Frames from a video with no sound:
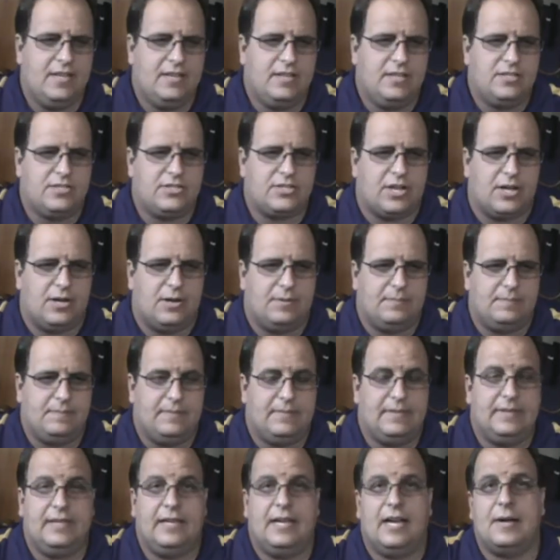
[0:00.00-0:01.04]
So
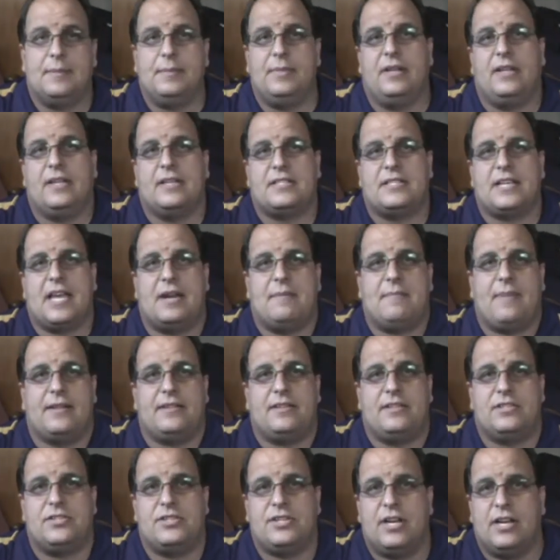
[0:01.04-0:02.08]
I'm really excited about
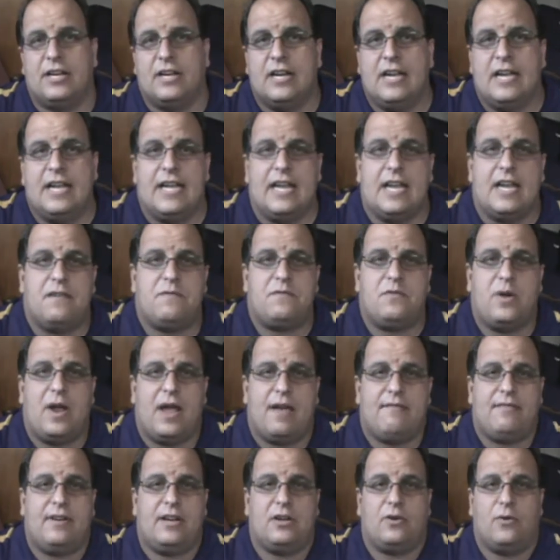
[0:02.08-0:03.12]
this year. If you
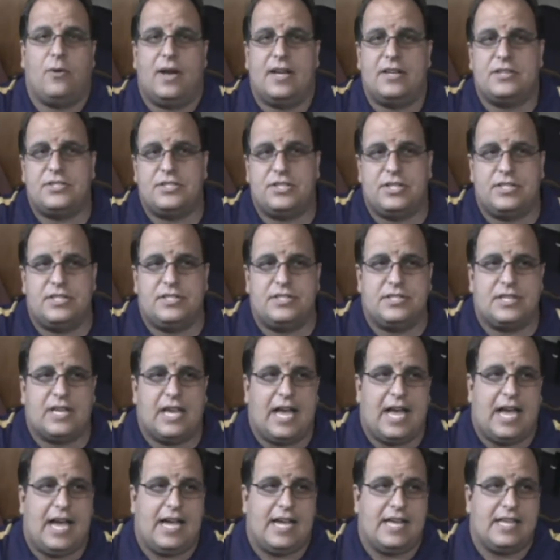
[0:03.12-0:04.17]
have any questions,
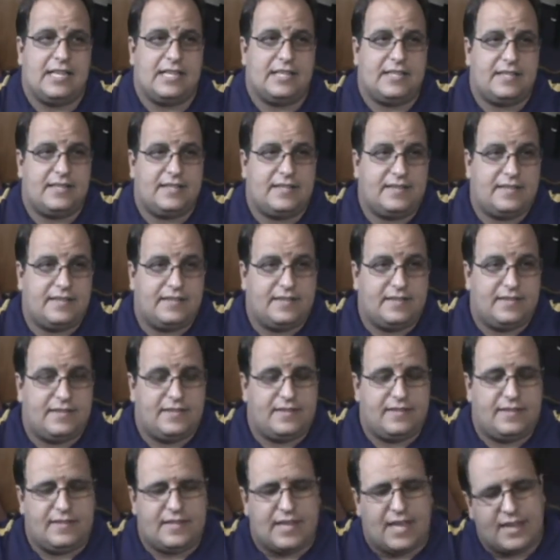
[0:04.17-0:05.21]
I
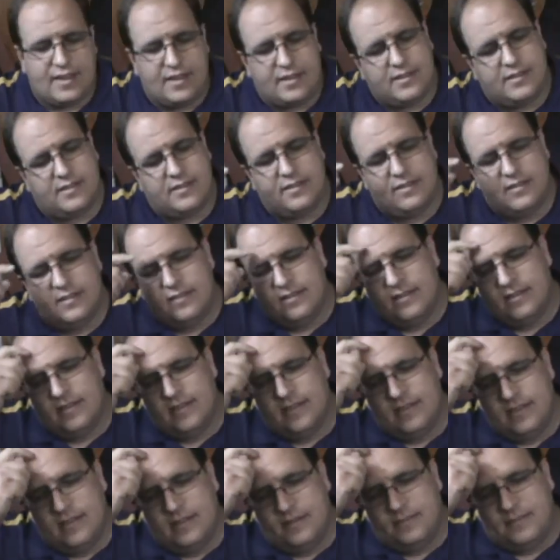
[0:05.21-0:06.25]
think
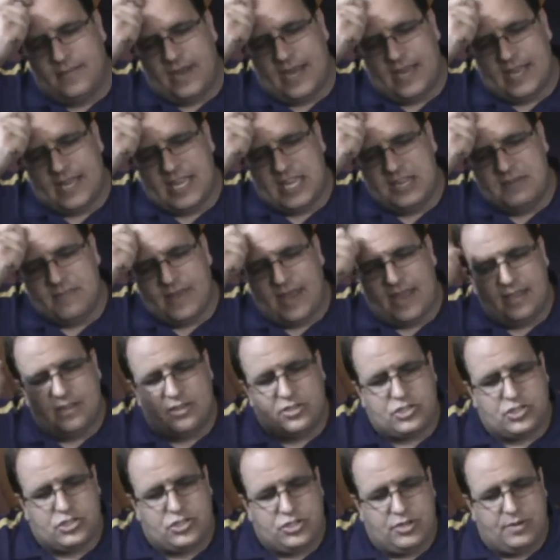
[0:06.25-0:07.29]
my email
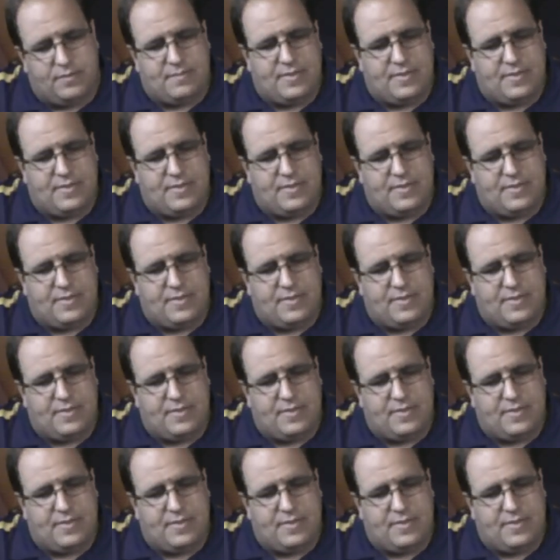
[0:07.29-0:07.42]
should